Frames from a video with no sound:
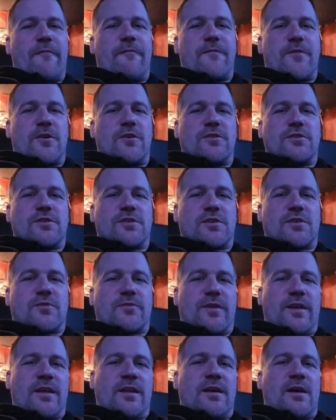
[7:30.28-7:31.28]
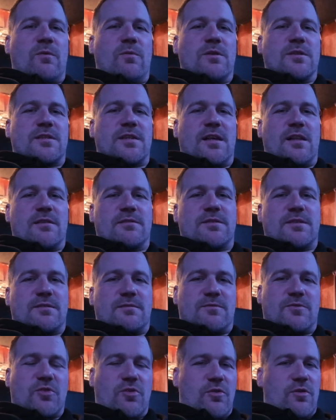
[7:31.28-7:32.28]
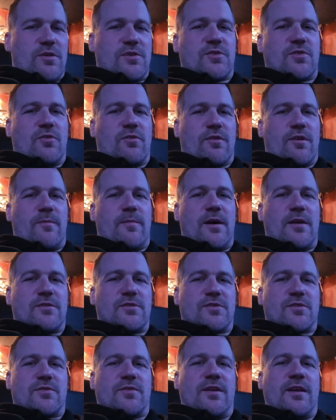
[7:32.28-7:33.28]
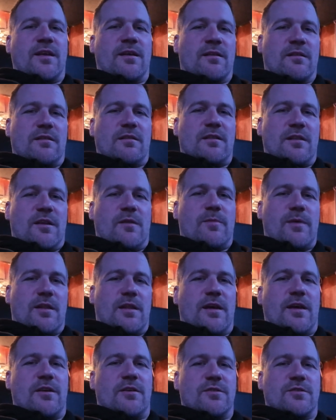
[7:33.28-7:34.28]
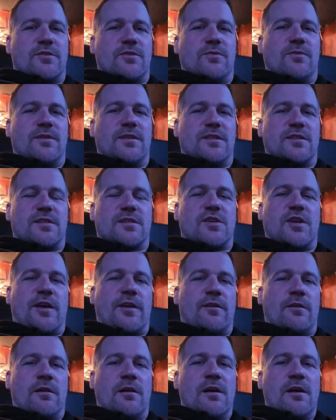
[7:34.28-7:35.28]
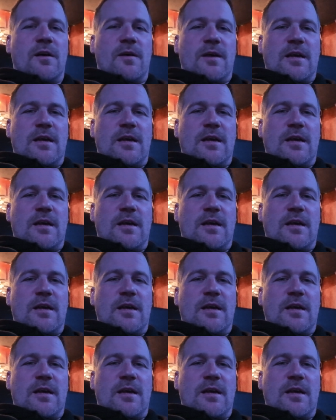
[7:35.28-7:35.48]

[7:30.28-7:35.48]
first screen, I will tell a story about the screen a little bit later too in this channel.